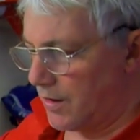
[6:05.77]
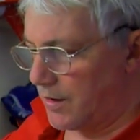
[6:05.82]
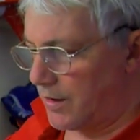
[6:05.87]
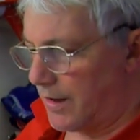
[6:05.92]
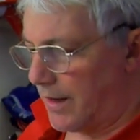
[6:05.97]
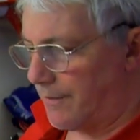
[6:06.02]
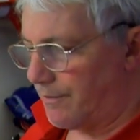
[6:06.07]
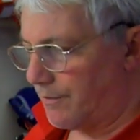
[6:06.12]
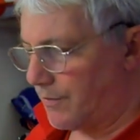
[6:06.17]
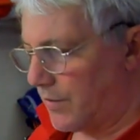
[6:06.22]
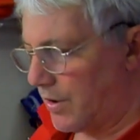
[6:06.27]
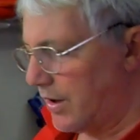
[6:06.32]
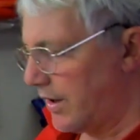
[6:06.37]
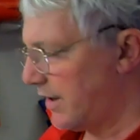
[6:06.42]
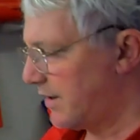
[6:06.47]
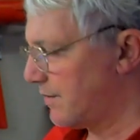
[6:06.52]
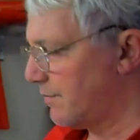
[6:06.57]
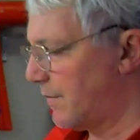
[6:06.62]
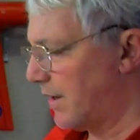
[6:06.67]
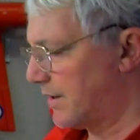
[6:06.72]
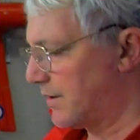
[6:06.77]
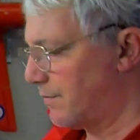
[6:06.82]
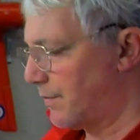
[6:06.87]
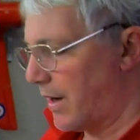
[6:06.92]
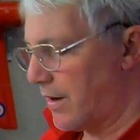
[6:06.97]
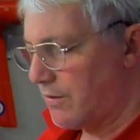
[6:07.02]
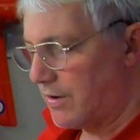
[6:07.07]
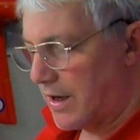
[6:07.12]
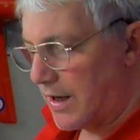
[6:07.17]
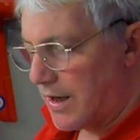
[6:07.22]
Yeah, you need to mess
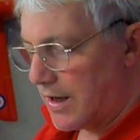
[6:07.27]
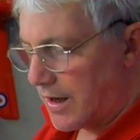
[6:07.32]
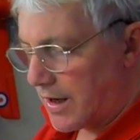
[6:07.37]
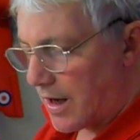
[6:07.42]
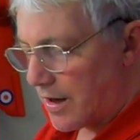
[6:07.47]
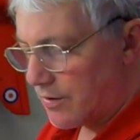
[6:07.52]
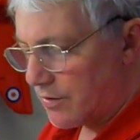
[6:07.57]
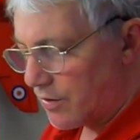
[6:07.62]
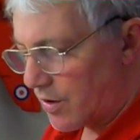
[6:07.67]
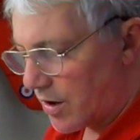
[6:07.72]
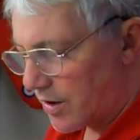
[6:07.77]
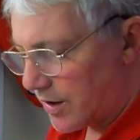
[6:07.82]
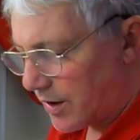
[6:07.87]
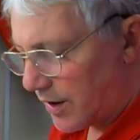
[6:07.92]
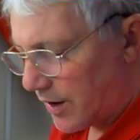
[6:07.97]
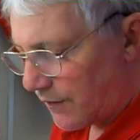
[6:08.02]
about, get your gun right.